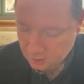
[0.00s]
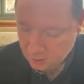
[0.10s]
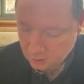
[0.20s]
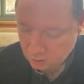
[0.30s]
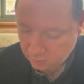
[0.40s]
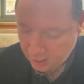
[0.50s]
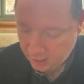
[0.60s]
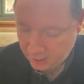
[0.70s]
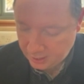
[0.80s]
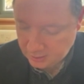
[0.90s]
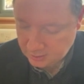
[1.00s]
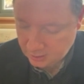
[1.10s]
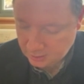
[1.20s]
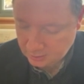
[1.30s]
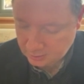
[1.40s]
So that is
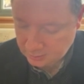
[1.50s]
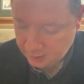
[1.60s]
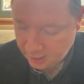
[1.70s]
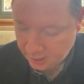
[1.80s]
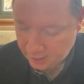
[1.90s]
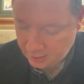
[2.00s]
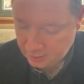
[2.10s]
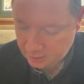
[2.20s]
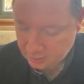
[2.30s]
10